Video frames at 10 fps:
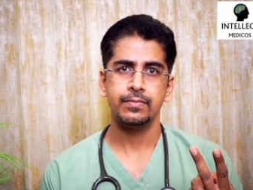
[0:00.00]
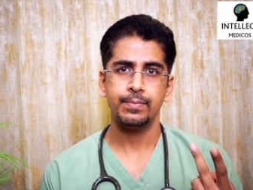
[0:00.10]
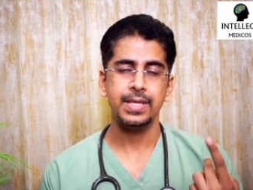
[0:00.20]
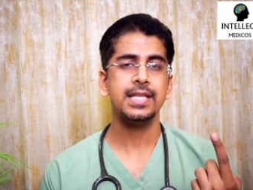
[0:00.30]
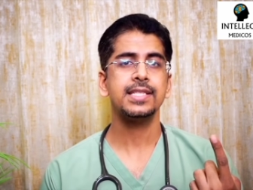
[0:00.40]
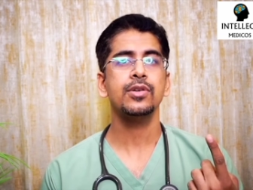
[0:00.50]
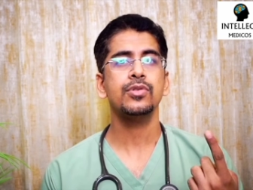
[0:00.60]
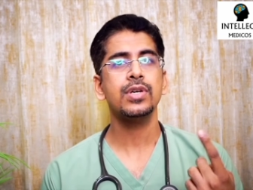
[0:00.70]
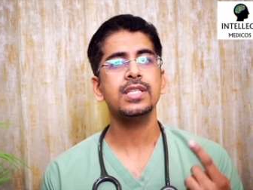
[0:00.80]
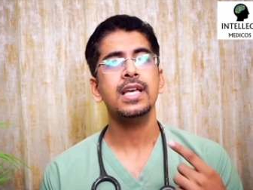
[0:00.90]
PaCO2
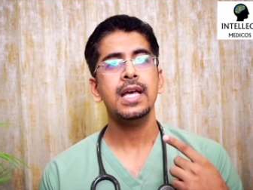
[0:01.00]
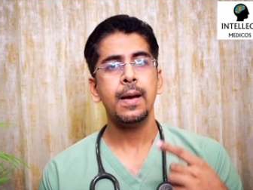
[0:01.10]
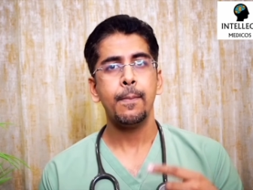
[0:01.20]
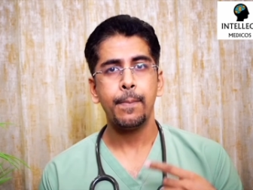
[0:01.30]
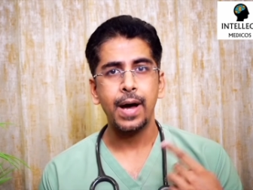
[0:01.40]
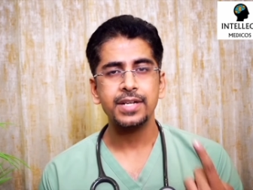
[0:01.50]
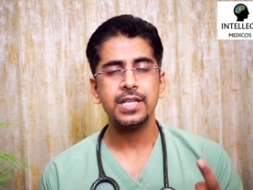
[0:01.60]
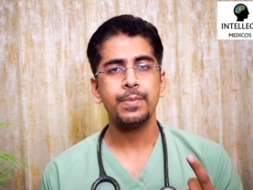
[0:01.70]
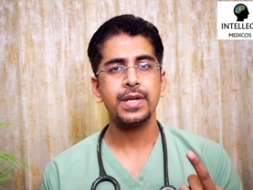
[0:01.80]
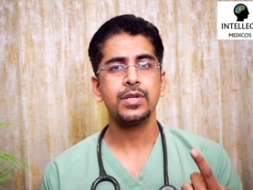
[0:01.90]
is partial
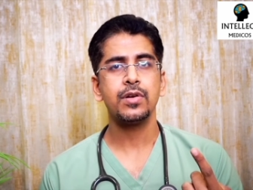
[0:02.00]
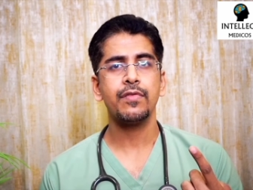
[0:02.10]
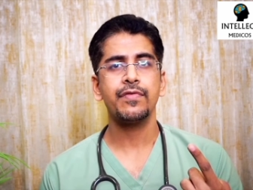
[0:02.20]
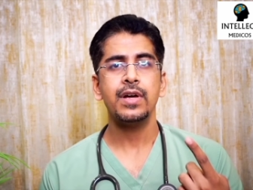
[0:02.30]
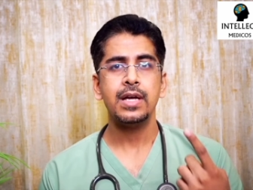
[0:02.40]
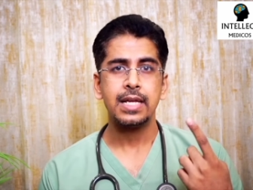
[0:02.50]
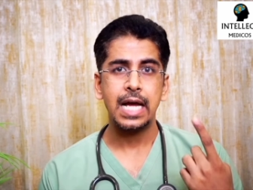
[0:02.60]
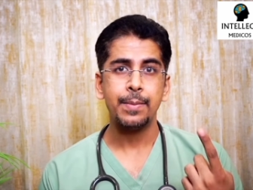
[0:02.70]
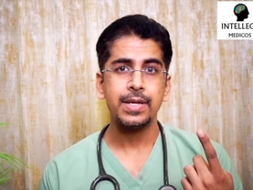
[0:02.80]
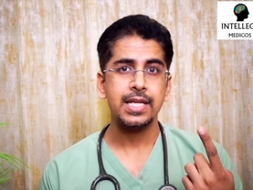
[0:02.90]
pressure of
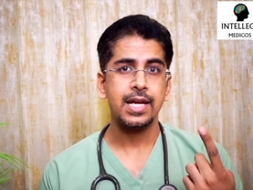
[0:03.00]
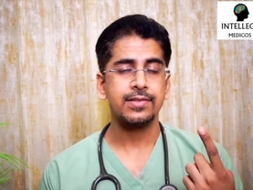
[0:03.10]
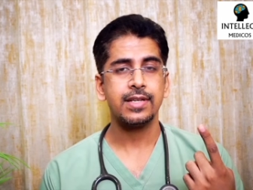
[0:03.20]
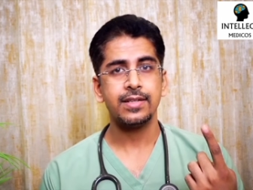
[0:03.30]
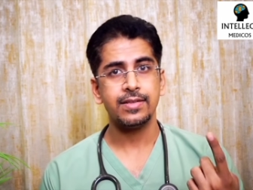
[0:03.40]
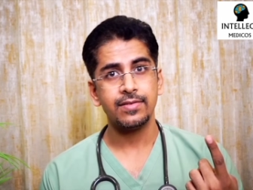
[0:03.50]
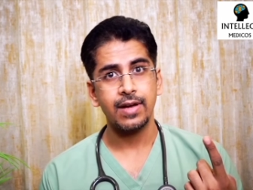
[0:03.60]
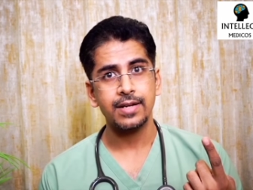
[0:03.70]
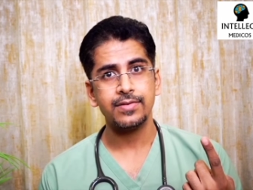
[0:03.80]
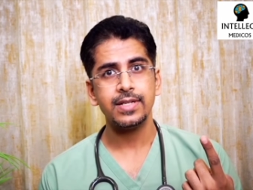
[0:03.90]
carbon dioxide in the
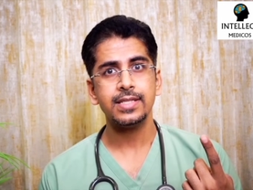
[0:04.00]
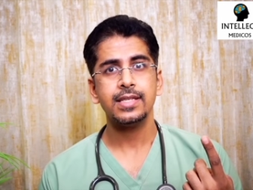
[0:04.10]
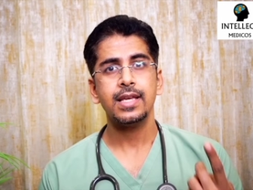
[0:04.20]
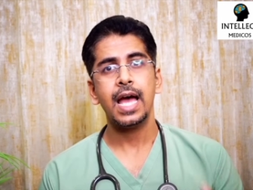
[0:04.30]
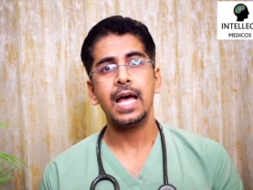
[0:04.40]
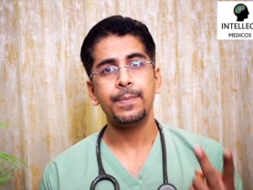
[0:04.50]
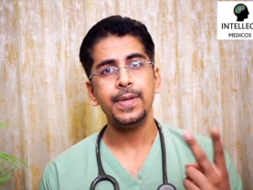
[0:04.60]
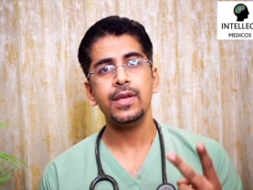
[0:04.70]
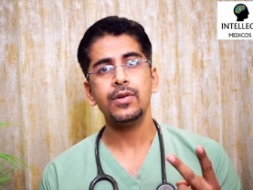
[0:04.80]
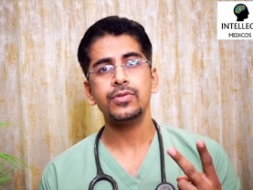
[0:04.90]
arteries, and
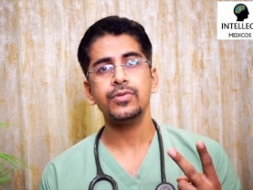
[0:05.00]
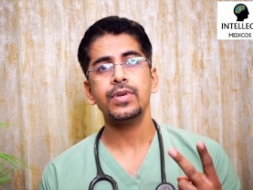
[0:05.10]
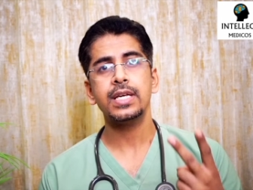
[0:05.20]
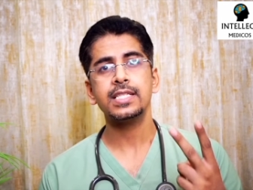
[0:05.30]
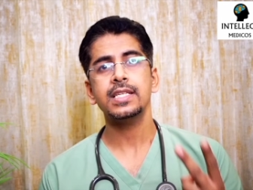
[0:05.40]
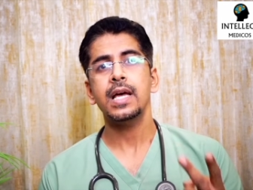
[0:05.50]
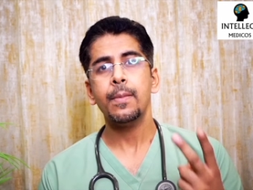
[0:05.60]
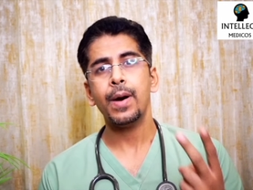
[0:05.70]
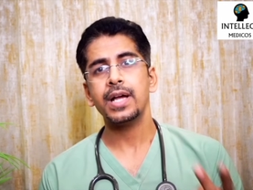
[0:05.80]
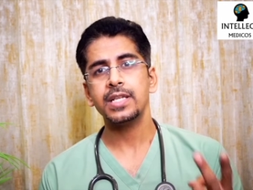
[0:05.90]
PaO2 is
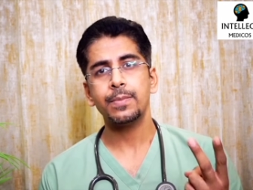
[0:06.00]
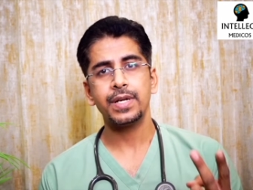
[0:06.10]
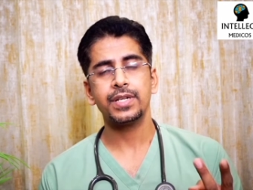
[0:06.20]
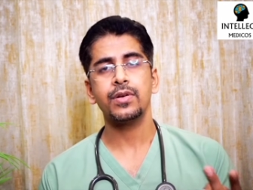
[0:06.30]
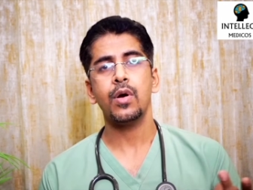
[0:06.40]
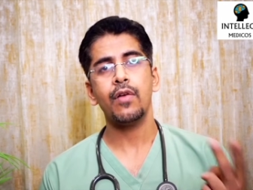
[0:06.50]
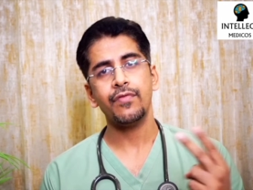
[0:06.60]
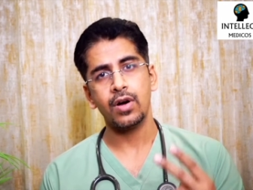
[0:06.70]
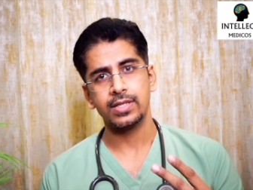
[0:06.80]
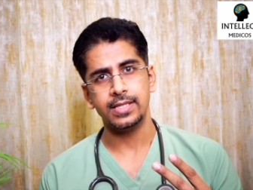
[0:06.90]
partial pressure of
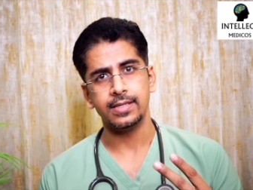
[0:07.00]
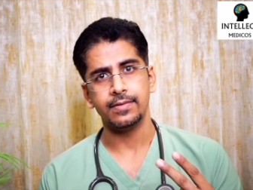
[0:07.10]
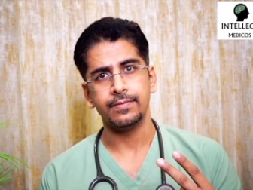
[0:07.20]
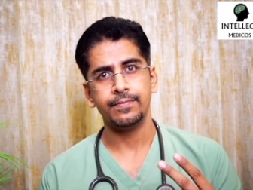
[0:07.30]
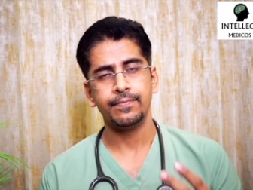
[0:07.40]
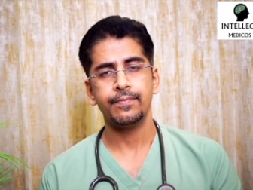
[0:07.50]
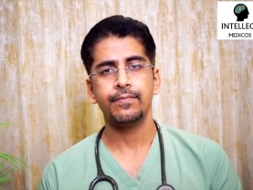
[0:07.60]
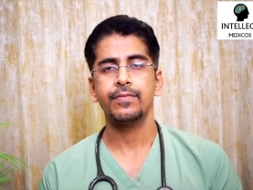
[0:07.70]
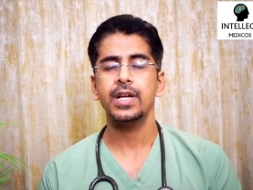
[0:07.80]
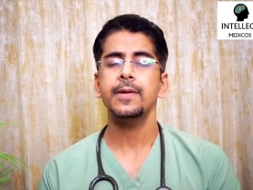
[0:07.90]
oxygen,
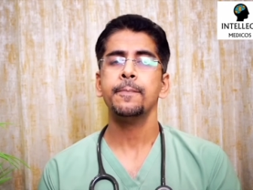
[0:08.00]
right?